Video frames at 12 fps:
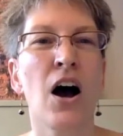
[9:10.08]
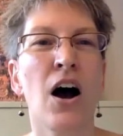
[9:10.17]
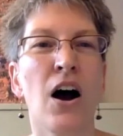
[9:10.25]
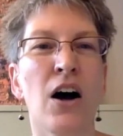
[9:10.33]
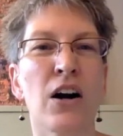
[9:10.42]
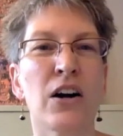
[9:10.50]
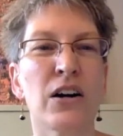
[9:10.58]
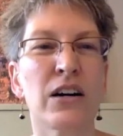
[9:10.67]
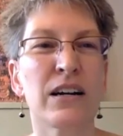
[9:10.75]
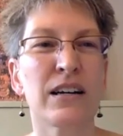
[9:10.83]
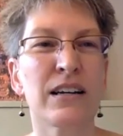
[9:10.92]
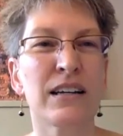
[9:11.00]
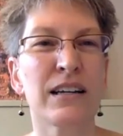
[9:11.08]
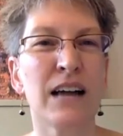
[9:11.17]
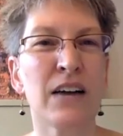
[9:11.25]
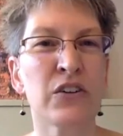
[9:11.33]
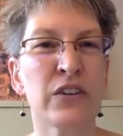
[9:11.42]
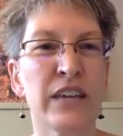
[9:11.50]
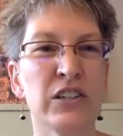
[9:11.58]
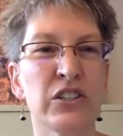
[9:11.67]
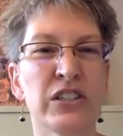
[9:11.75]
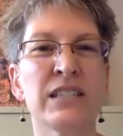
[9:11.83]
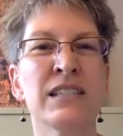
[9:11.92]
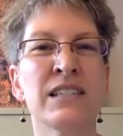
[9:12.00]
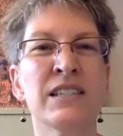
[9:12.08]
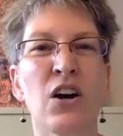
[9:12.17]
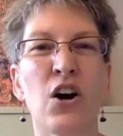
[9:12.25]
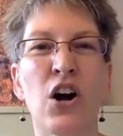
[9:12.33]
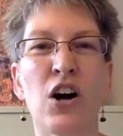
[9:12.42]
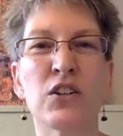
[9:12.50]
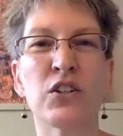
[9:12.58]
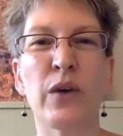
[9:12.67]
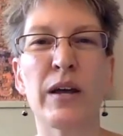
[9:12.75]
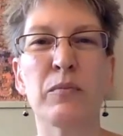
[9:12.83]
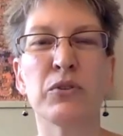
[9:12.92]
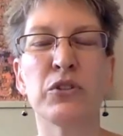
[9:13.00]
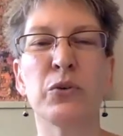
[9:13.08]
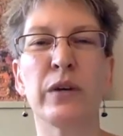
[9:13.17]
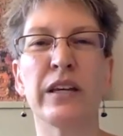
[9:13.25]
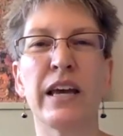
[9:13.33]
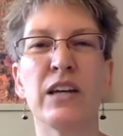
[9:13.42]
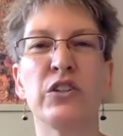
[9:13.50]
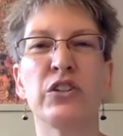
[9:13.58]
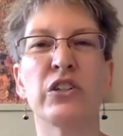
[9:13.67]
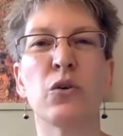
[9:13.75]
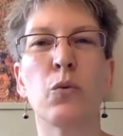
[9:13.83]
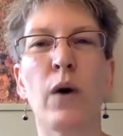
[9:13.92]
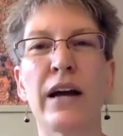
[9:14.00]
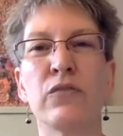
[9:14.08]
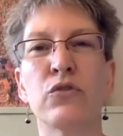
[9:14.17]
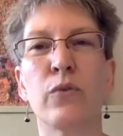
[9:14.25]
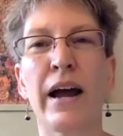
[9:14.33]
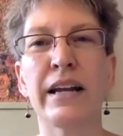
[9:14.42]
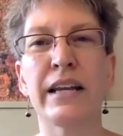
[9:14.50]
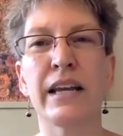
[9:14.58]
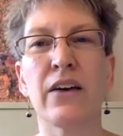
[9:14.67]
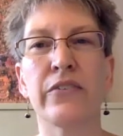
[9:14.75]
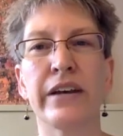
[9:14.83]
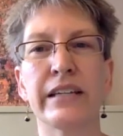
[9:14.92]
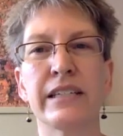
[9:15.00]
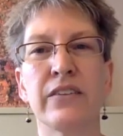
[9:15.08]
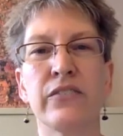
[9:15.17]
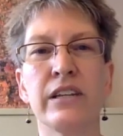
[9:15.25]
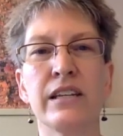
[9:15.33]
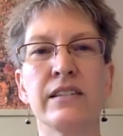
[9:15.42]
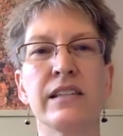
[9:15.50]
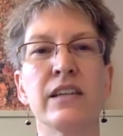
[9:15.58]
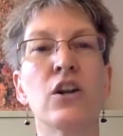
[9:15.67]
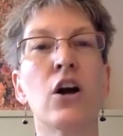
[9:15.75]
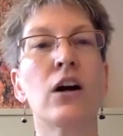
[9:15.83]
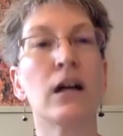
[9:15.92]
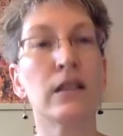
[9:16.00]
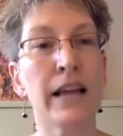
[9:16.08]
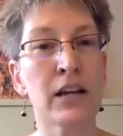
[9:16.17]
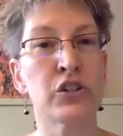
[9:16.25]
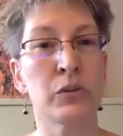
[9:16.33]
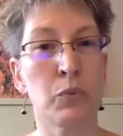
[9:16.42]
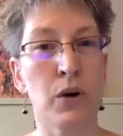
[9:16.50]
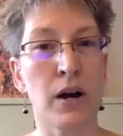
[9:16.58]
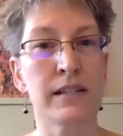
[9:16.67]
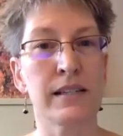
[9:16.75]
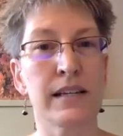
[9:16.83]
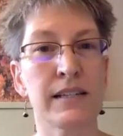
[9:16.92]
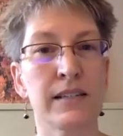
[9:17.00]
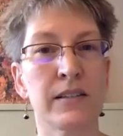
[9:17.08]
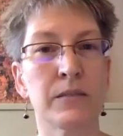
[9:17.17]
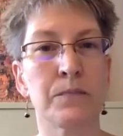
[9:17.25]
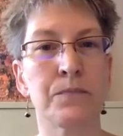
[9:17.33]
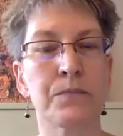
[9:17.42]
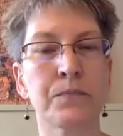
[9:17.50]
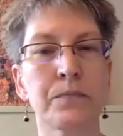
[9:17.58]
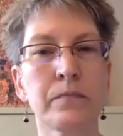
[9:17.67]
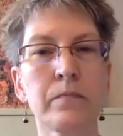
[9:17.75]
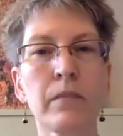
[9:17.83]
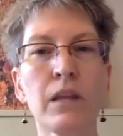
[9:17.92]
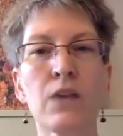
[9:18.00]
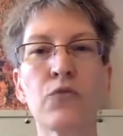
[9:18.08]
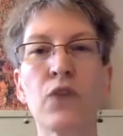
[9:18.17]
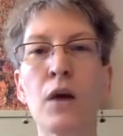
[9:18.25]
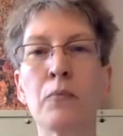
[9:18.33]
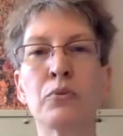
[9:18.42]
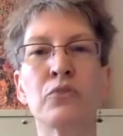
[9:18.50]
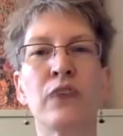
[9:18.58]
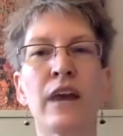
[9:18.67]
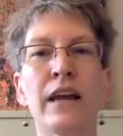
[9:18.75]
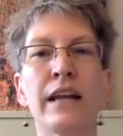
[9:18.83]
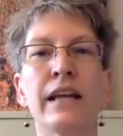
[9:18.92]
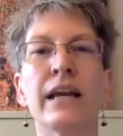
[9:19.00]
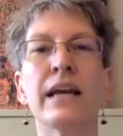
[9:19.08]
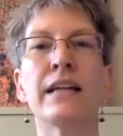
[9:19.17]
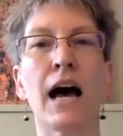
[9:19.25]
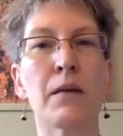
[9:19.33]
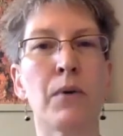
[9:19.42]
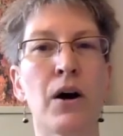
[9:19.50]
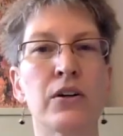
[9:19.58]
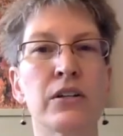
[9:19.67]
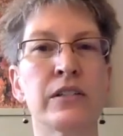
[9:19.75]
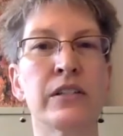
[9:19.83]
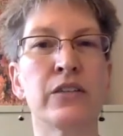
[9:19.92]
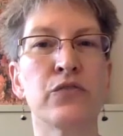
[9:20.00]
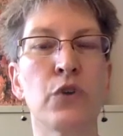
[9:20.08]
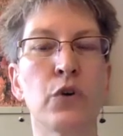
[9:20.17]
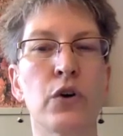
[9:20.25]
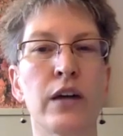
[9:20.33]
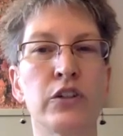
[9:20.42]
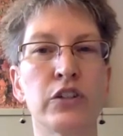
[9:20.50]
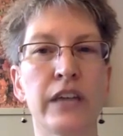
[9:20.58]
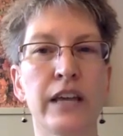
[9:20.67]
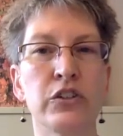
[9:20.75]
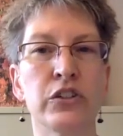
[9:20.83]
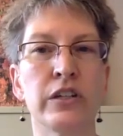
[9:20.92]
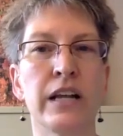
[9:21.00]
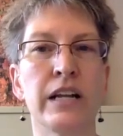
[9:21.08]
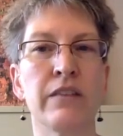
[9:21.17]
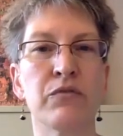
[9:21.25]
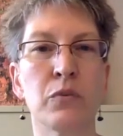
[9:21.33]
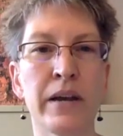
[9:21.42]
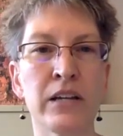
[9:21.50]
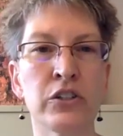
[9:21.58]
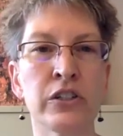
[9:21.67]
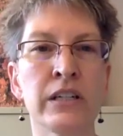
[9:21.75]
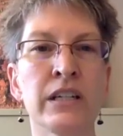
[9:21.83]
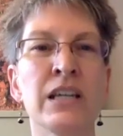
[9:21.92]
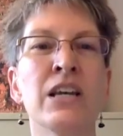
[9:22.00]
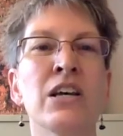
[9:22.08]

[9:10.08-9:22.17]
Our Congregations are also able to engage in a wide variety of activities in our election process, from providing nonpartisan voter education and information,